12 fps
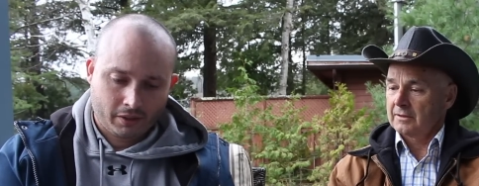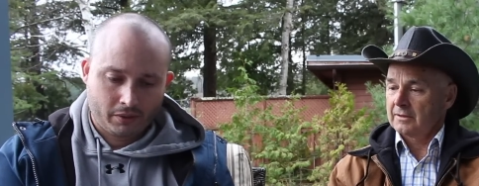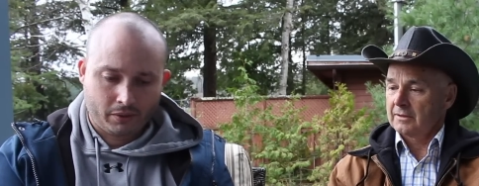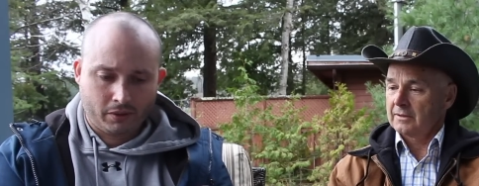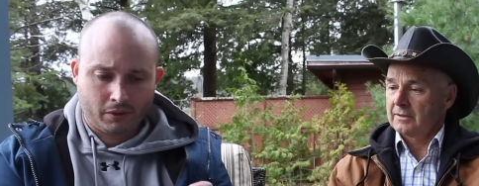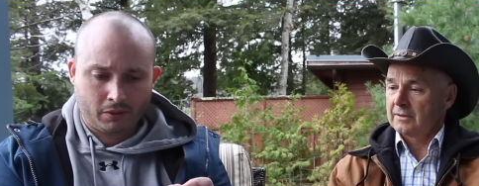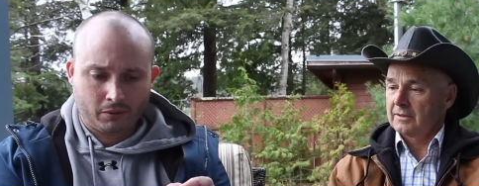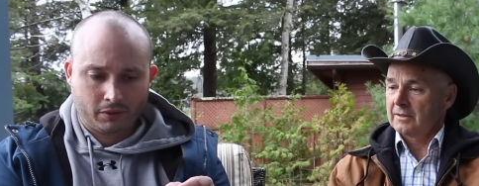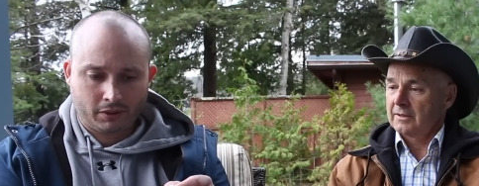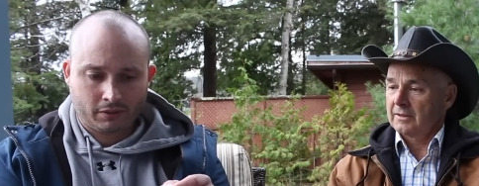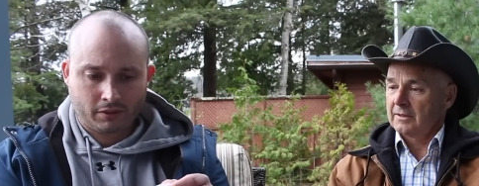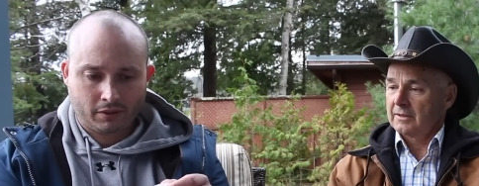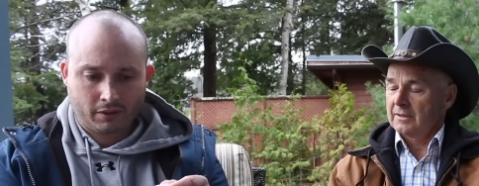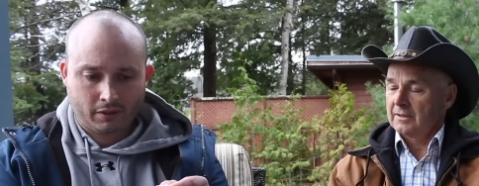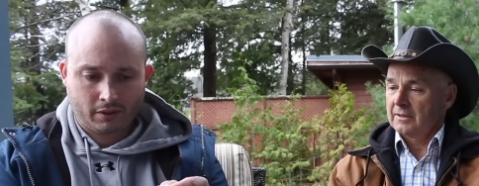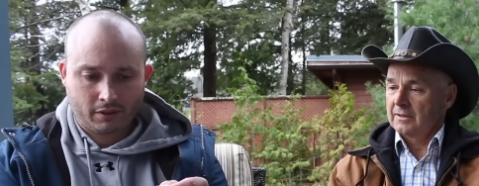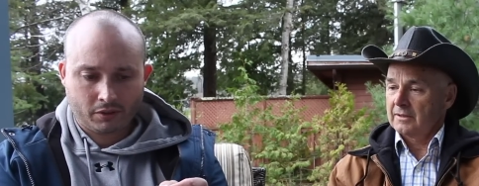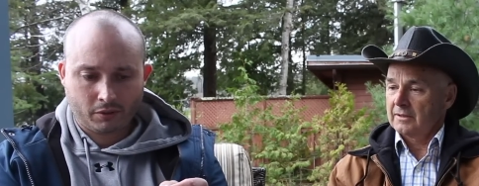Speaker 1: So,
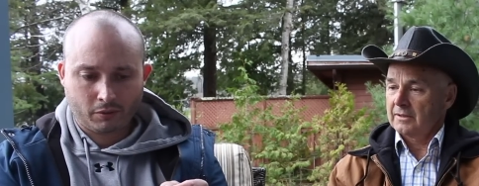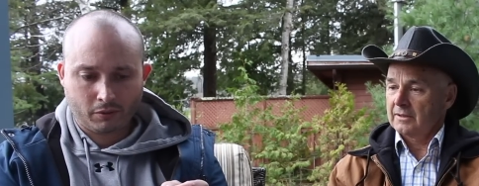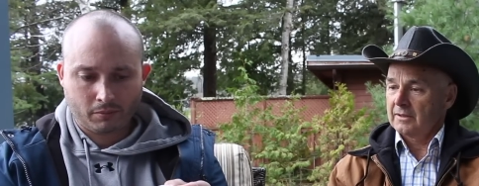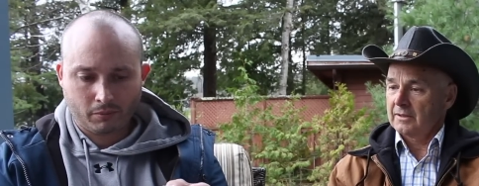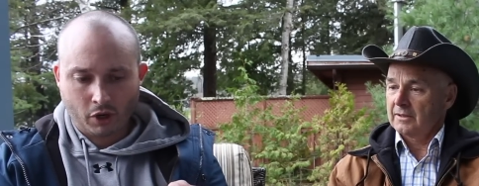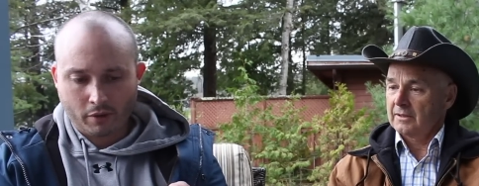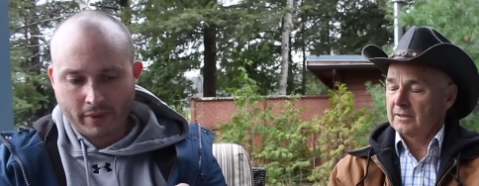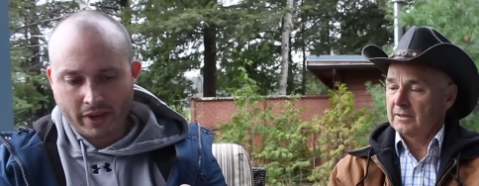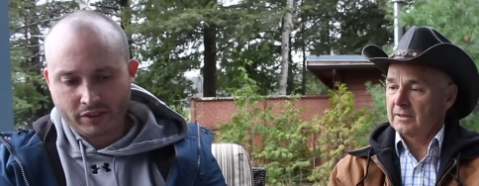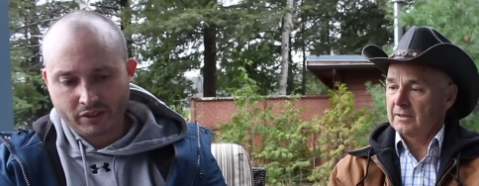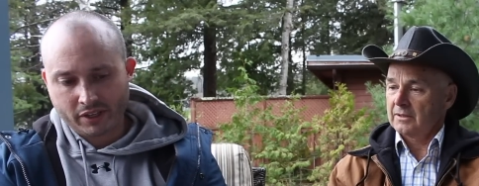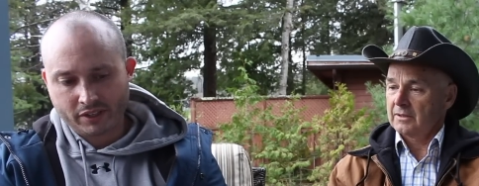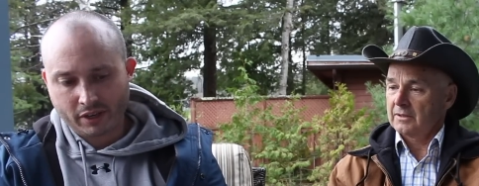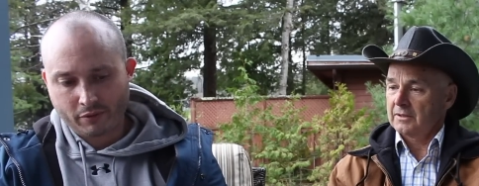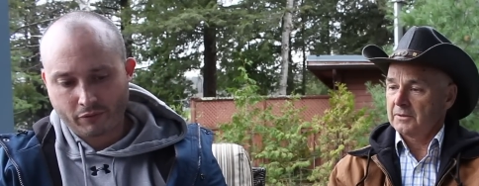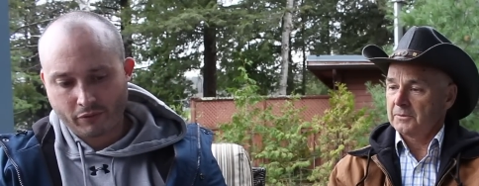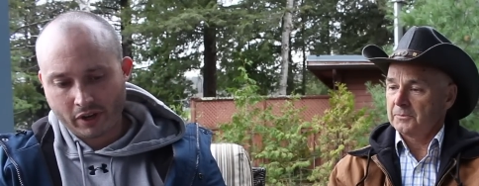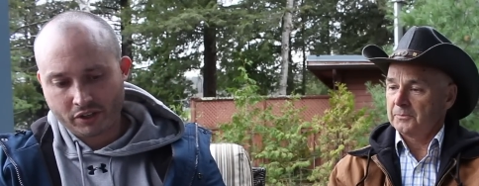so Hermes is a
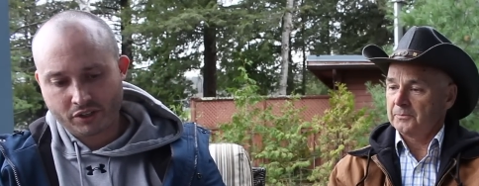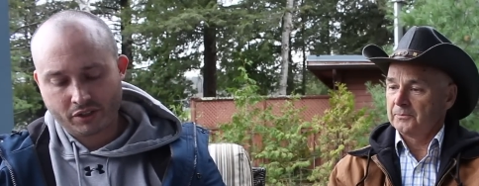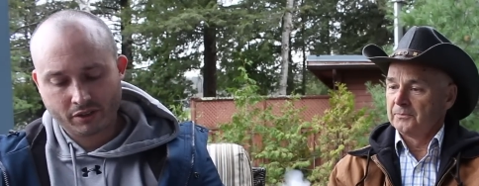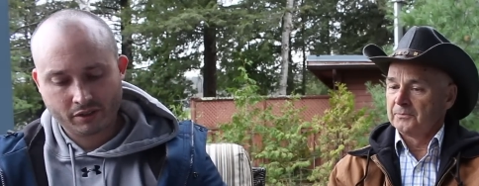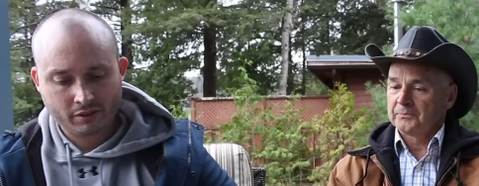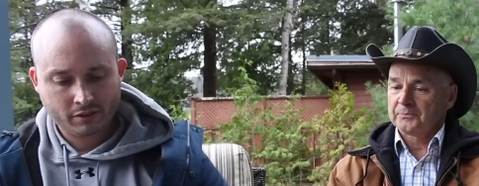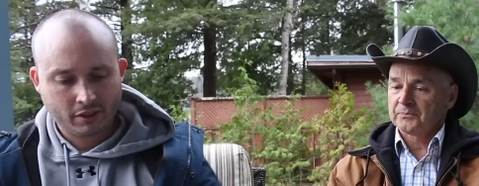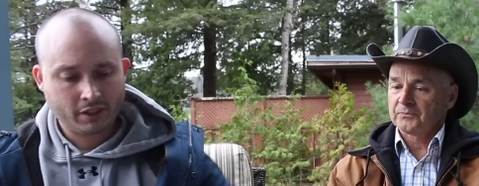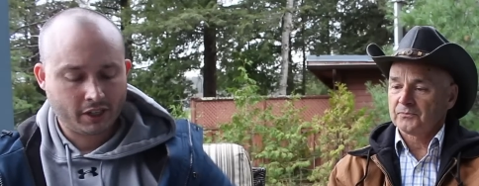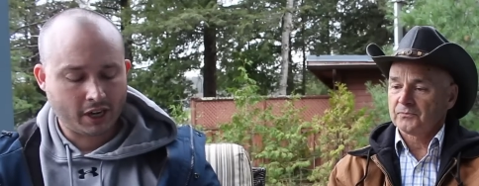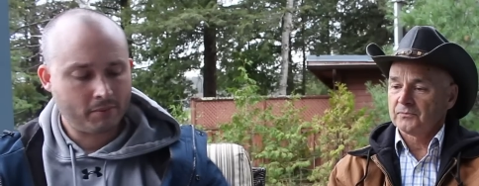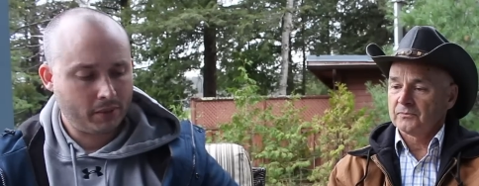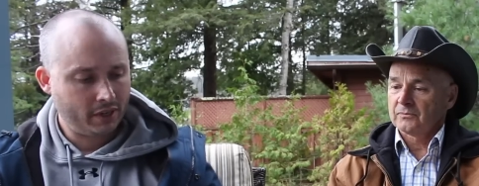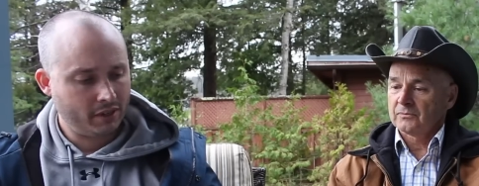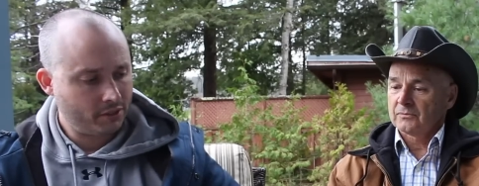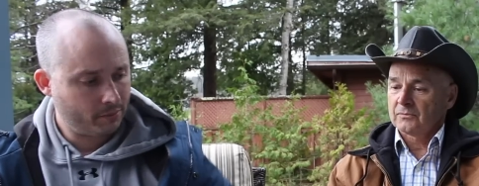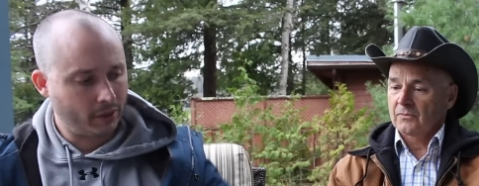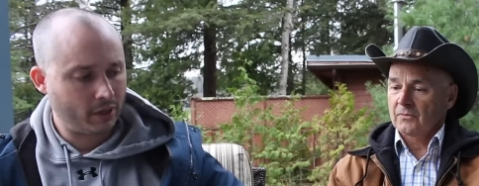French company.
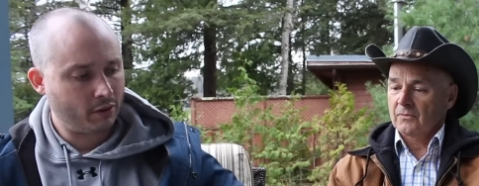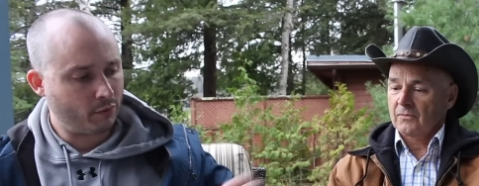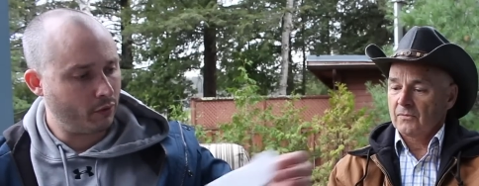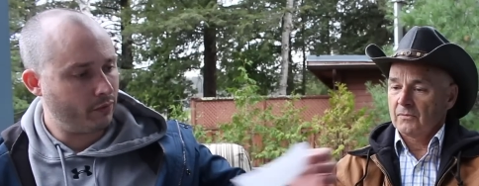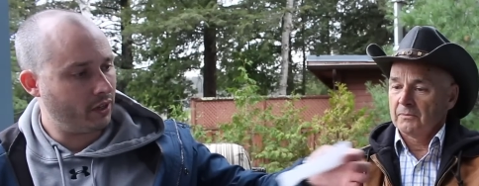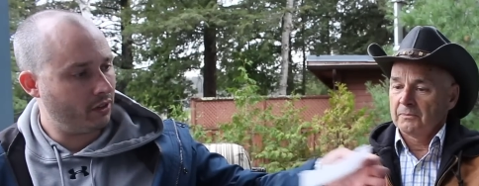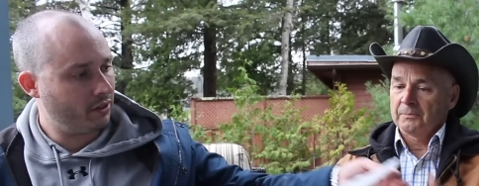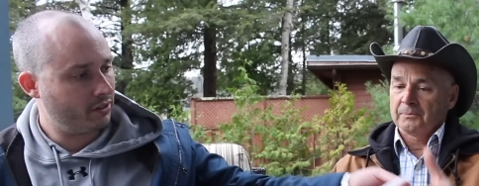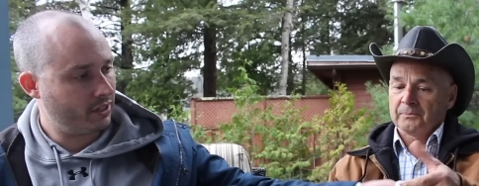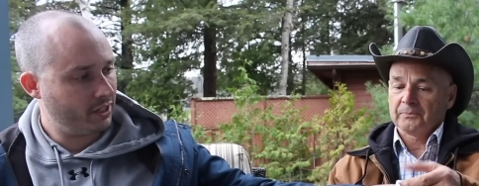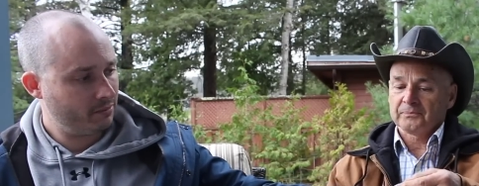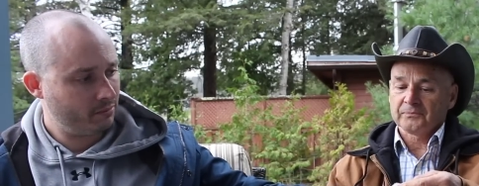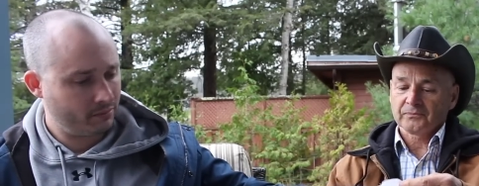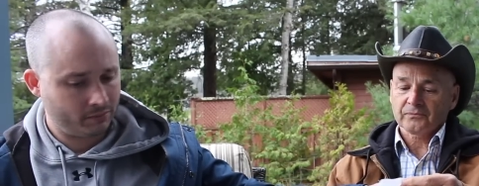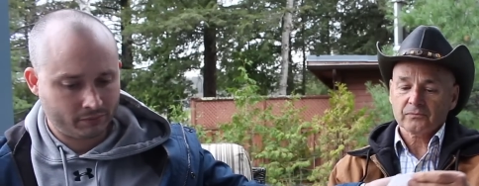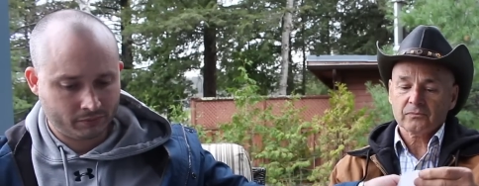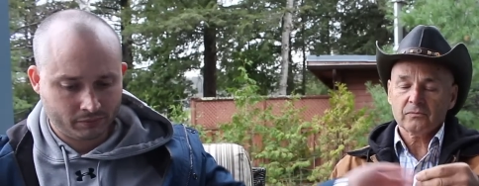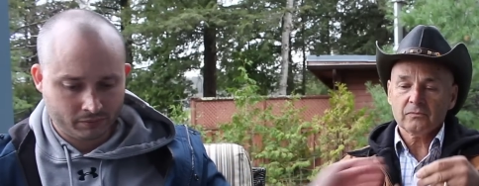It's been around for a very long time.
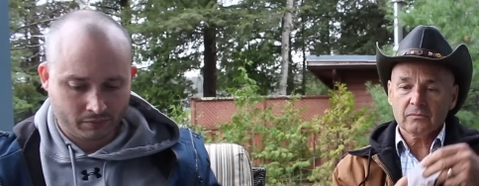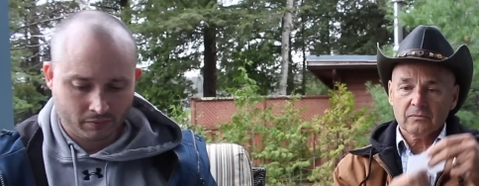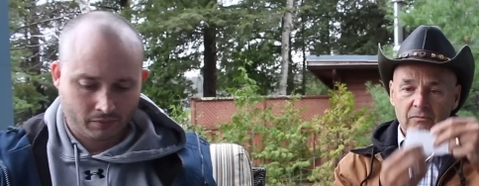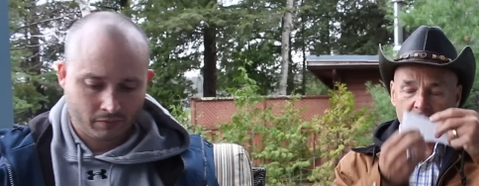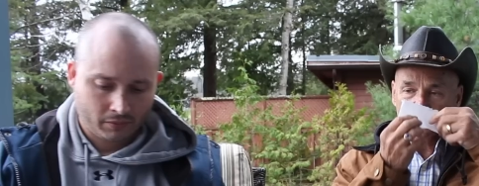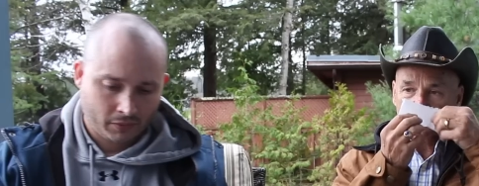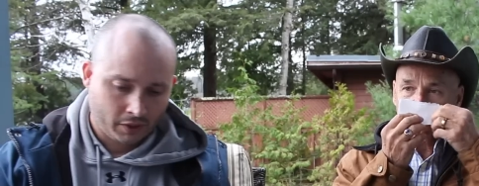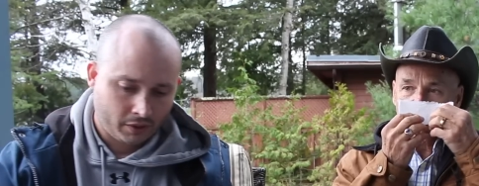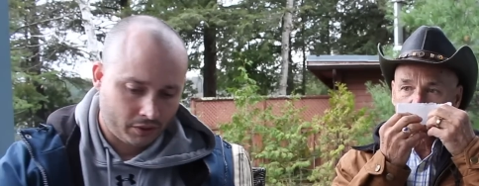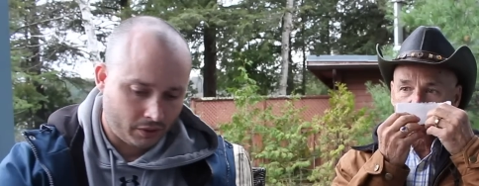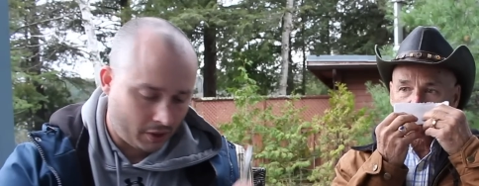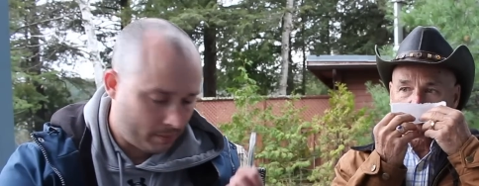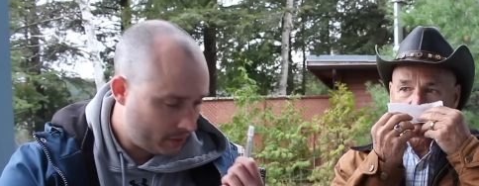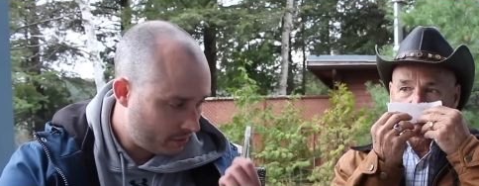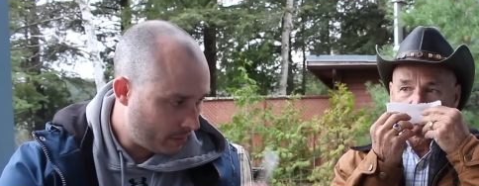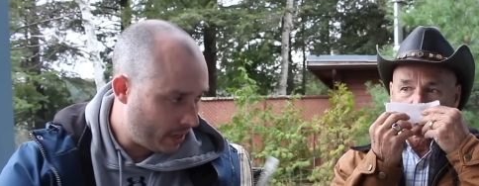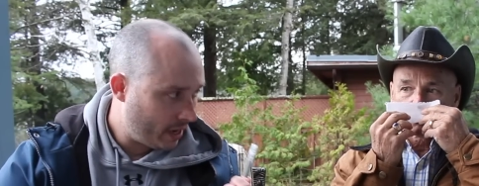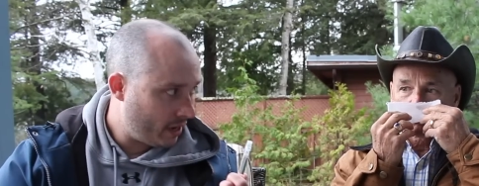So
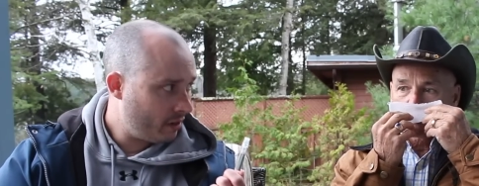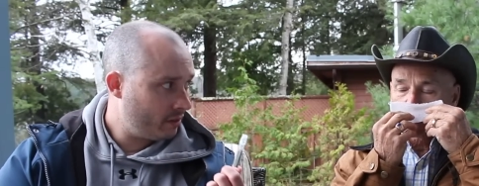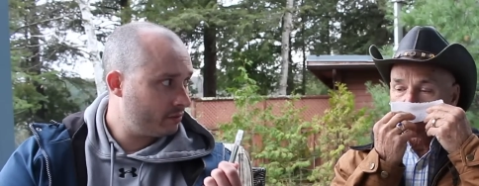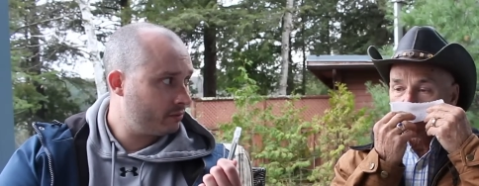Epice marin,